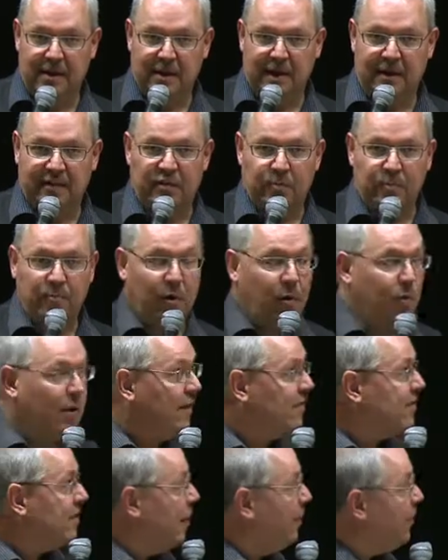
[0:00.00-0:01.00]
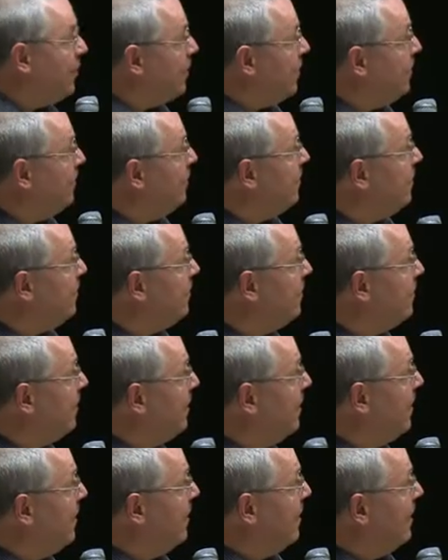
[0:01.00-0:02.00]
It's a polar substance,
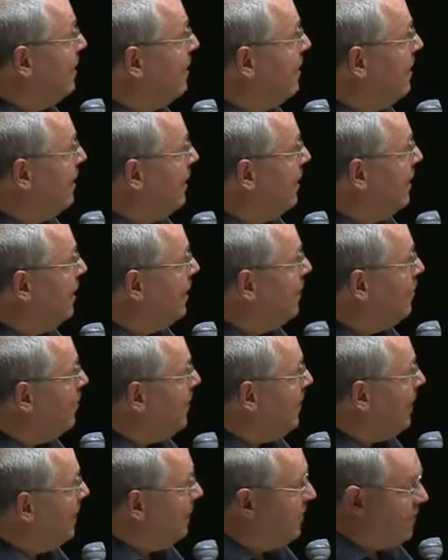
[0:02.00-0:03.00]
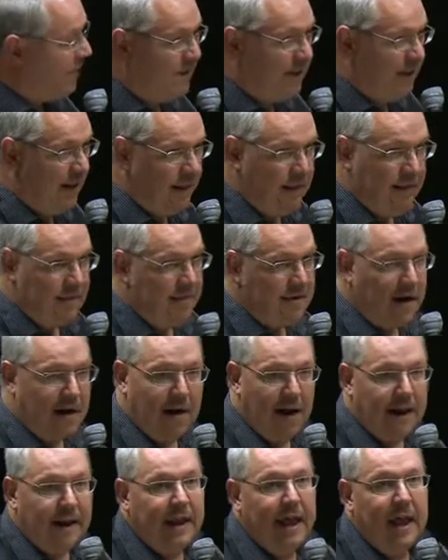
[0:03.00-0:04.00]
and the cells
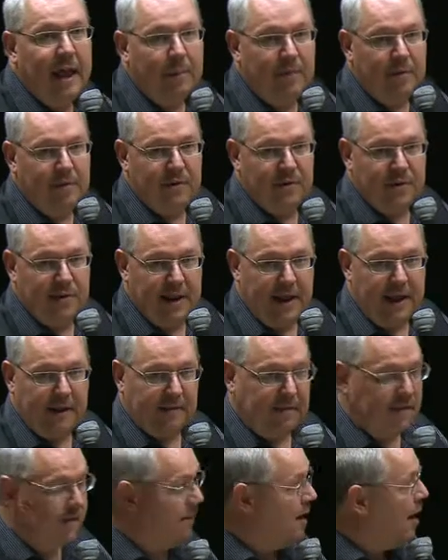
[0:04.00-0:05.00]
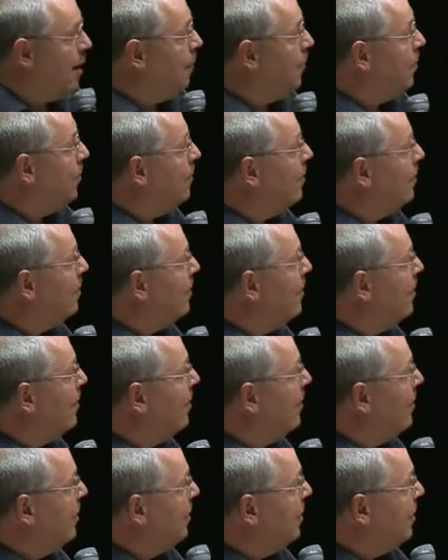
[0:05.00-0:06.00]
are unable to take this up.
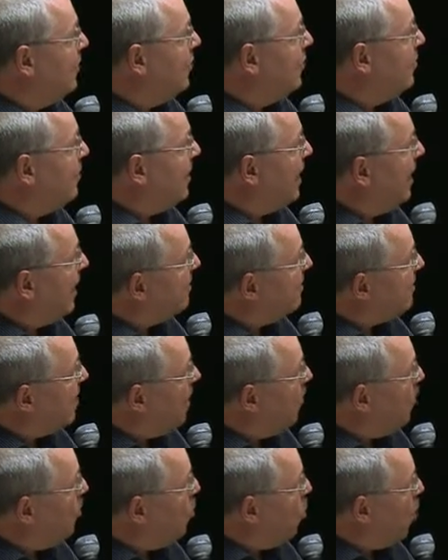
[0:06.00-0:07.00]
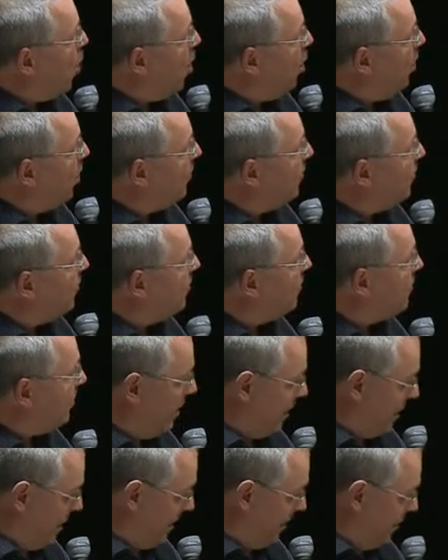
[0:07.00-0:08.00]
So the next step was
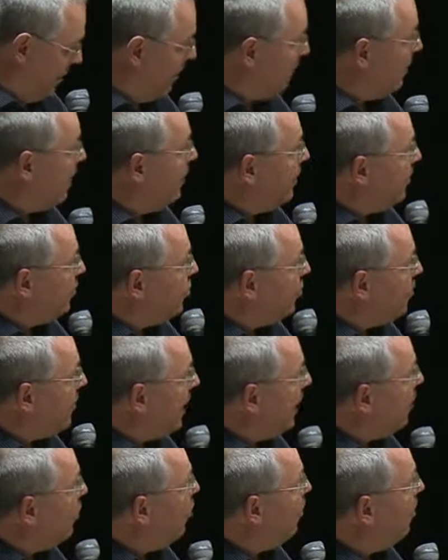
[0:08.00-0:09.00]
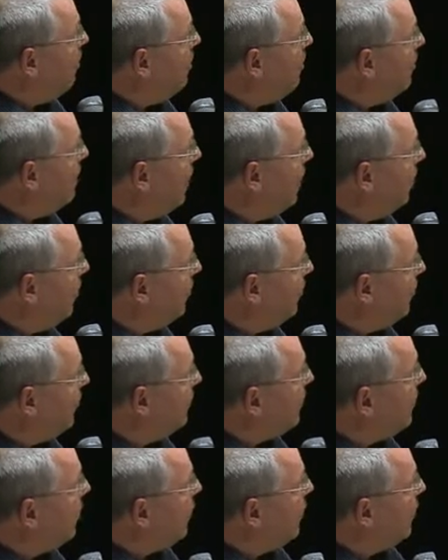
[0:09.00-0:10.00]
to make
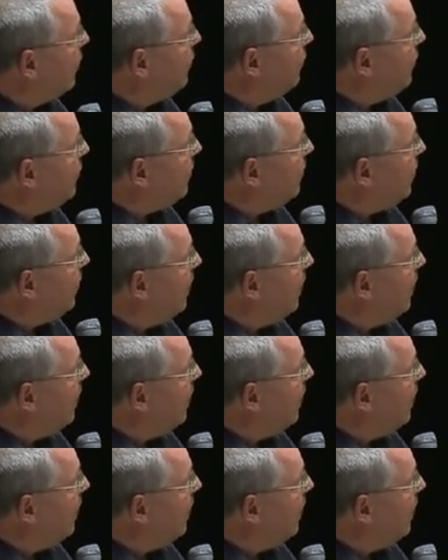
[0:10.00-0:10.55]
compounds of